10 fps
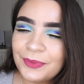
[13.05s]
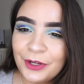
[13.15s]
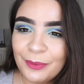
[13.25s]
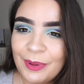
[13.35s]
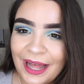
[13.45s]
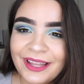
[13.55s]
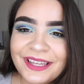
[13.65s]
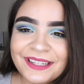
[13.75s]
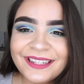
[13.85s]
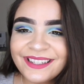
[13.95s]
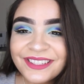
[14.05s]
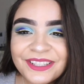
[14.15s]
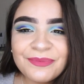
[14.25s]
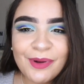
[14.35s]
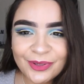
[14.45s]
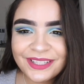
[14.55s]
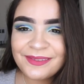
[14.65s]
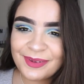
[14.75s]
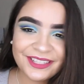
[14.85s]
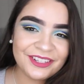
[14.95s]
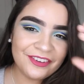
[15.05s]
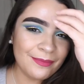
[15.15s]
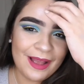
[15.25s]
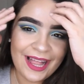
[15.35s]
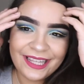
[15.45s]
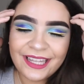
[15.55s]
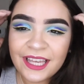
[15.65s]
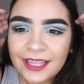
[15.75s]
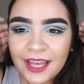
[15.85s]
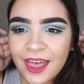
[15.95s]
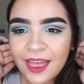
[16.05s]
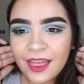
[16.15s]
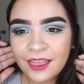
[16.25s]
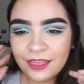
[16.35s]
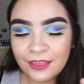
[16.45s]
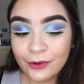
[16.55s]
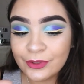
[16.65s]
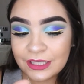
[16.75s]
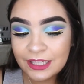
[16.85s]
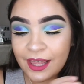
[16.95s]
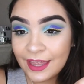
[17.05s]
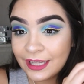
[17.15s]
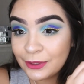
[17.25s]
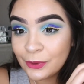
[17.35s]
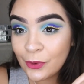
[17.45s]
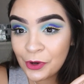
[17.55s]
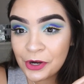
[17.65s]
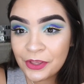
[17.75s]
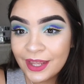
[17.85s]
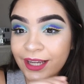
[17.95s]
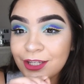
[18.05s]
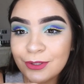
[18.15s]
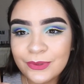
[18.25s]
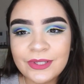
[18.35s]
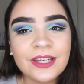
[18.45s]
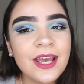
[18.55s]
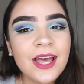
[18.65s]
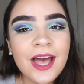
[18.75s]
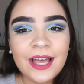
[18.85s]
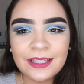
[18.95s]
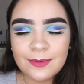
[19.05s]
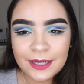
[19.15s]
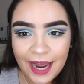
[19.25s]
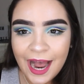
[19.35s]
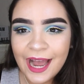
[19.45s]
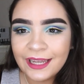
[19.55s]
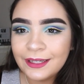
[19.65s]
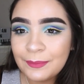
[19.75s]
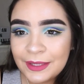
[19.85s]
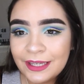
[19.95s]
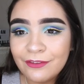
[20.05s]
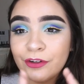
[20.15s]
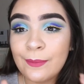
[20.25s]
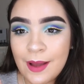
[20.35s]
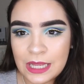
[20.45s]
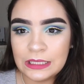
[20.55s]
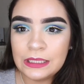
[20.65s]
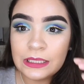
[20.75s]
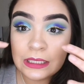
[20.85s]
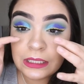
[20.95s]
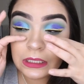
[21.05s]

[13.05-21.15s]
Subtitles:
her palette, like she posted a picture of her palette, like that little corner that I used has been eyeing me for months.